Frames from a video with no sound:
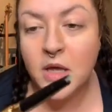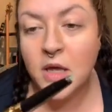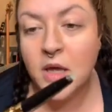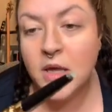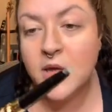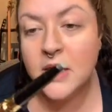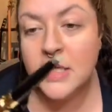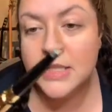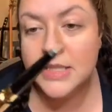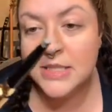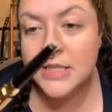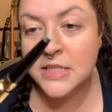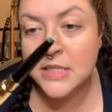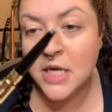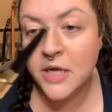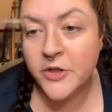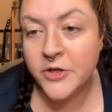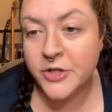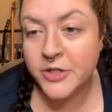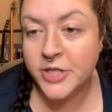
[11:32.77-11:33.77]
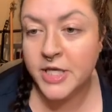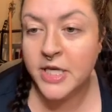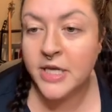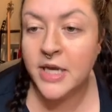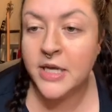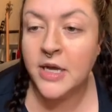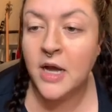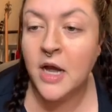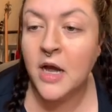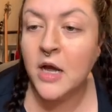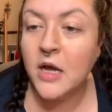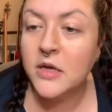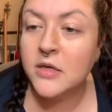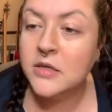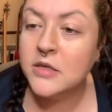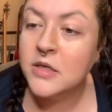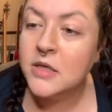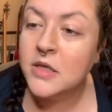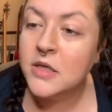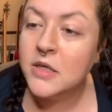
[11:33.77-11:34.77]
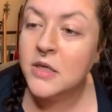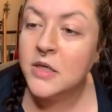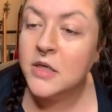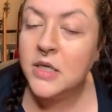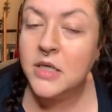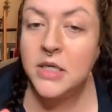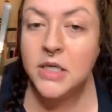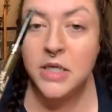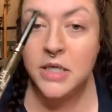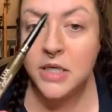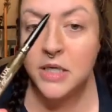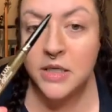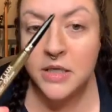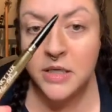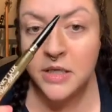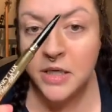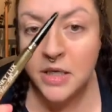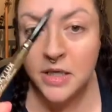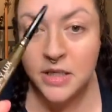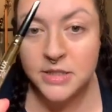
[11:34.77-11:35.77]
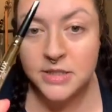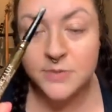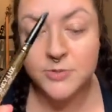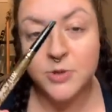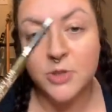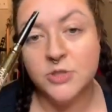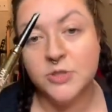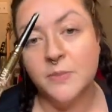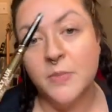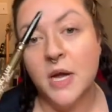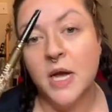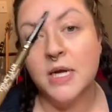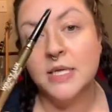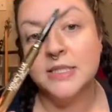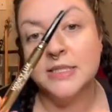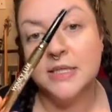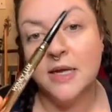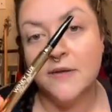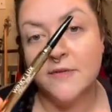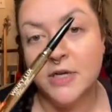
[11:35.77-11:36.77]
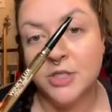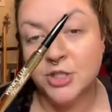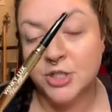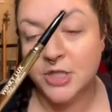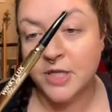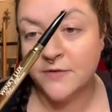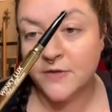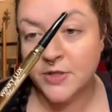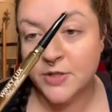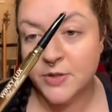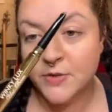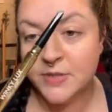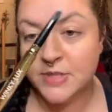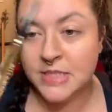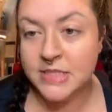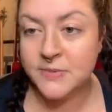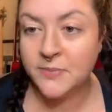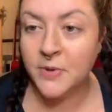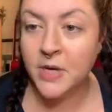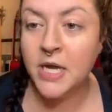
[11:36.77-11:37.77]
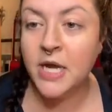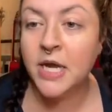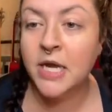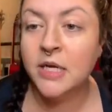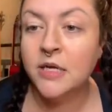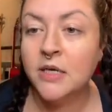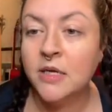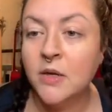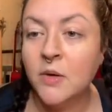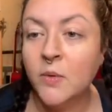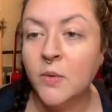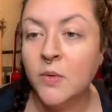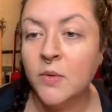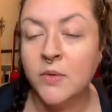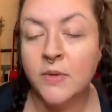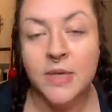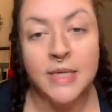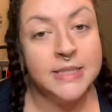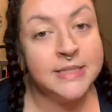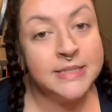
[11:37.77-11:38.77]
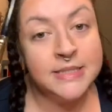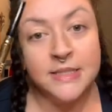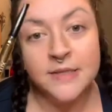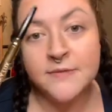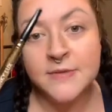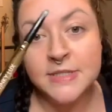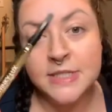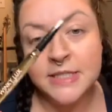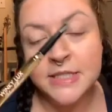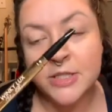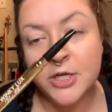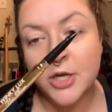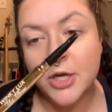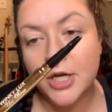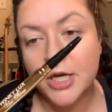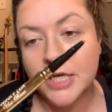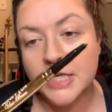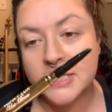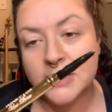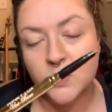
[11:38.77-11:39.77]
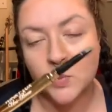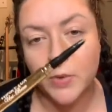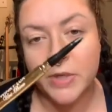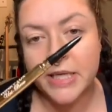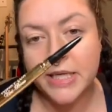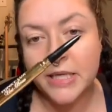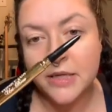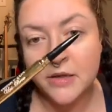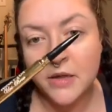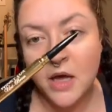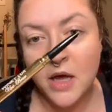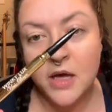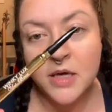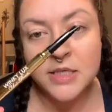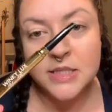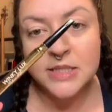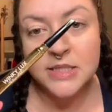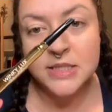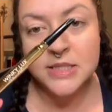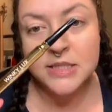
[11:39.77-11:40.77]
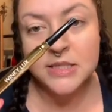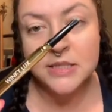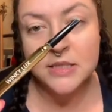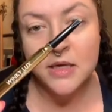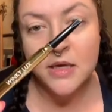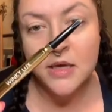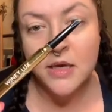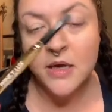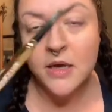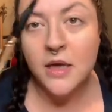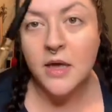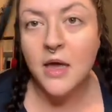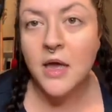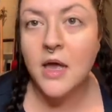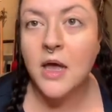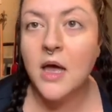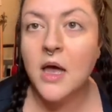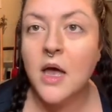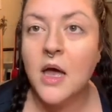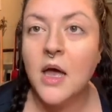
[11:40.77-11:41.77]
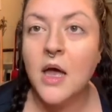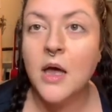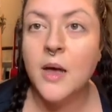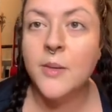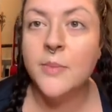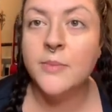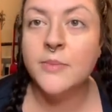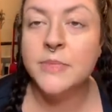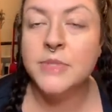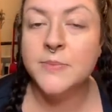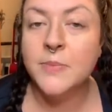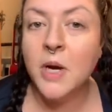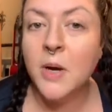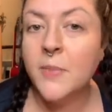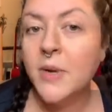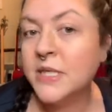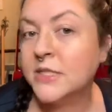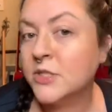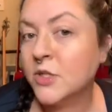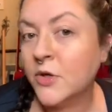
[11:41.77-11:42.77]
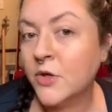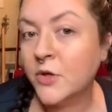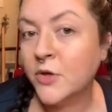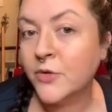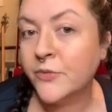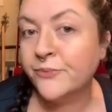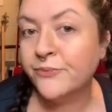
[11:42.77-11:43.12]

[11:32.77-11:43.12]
This is another thing I got in a subscription box. I've actually never used this brand. Let's see if it's any good. It's Winky Lux. It's a brow pencil.